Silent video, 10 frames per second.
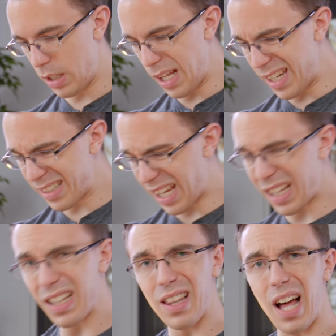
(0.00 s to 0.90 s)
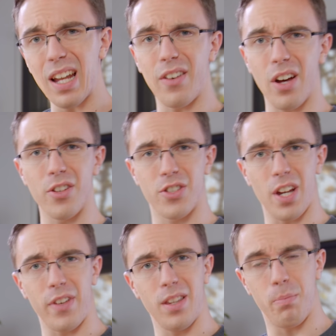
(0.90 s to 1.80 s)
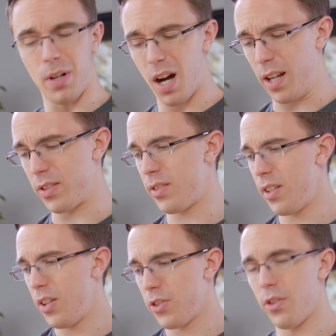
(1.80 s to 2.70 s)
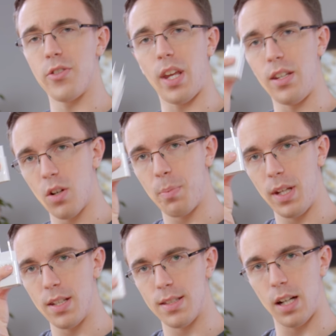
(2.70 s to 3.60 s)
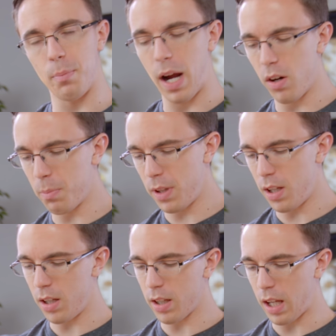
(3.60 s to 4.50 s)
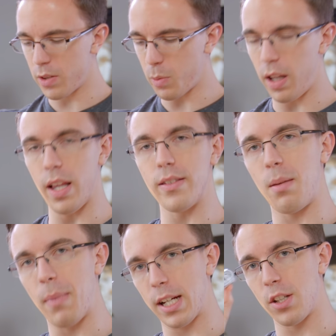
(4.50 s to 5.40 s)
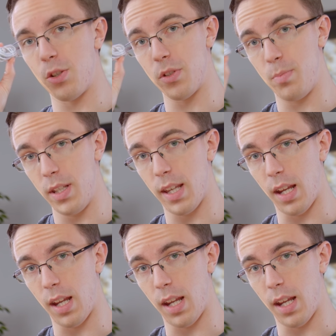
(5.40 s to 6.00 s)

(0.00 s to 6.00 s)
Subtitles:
not exactly a lot of other stuff in the box. So there's a European style power plug as well as a micro USB